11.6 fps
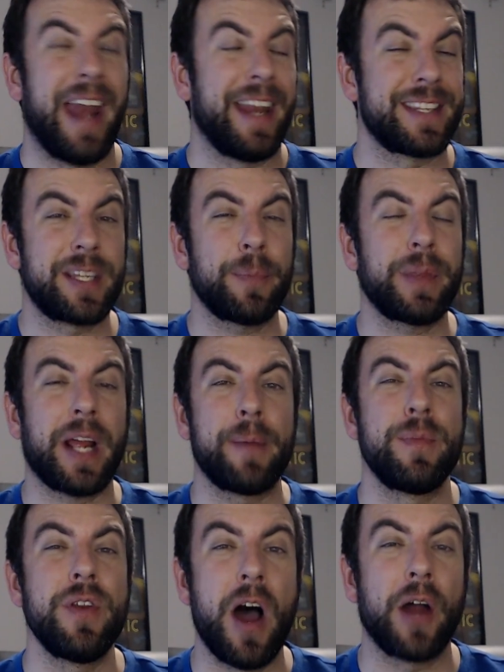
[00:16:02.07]
and it's something
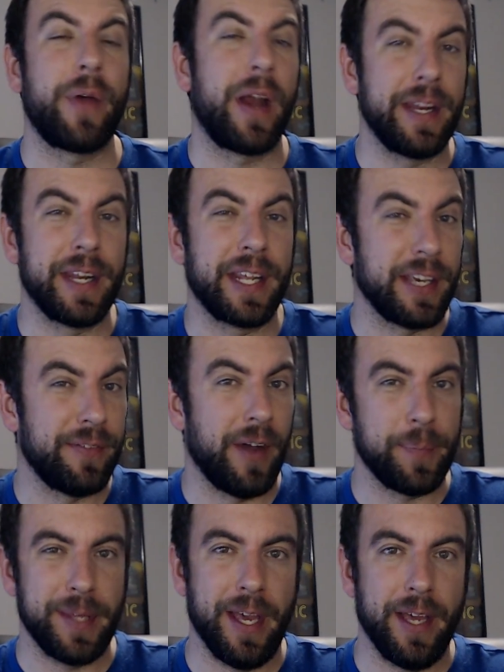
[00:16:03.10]
I'm not ready to give
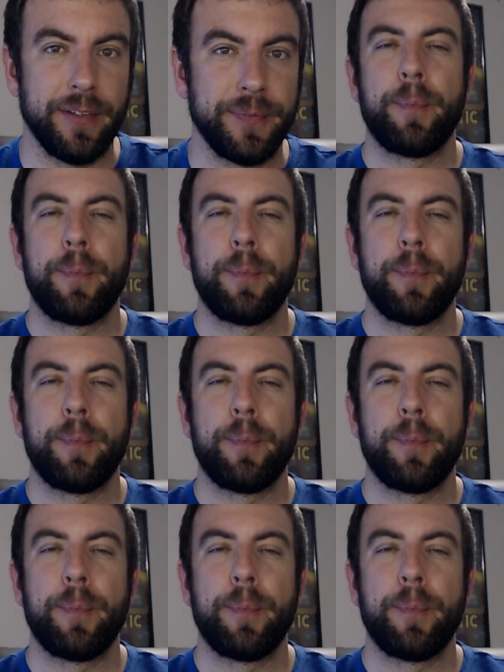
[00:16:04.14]
up yet.